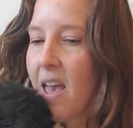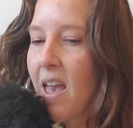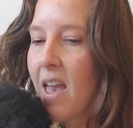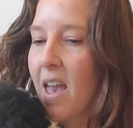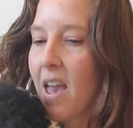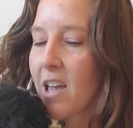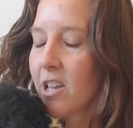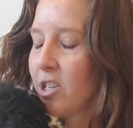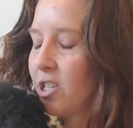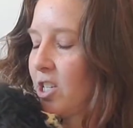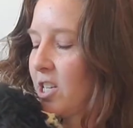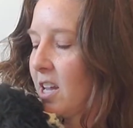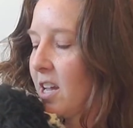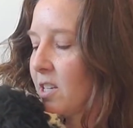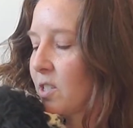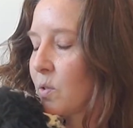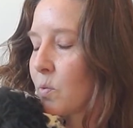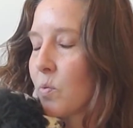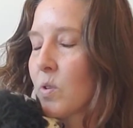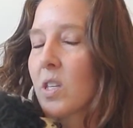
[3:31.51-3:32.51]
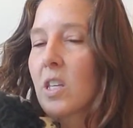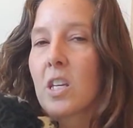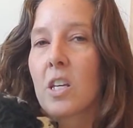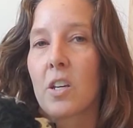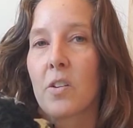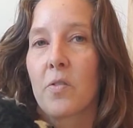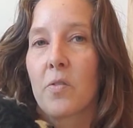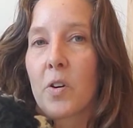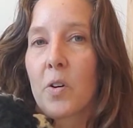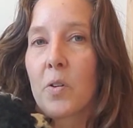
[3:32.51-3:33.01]
And she has a really
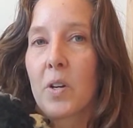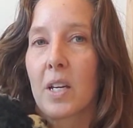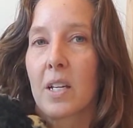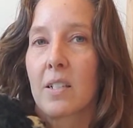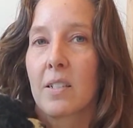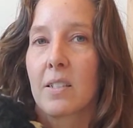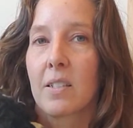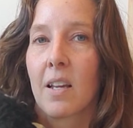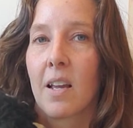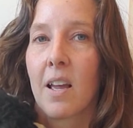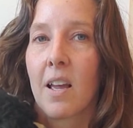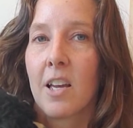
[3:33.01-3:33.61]
good focus.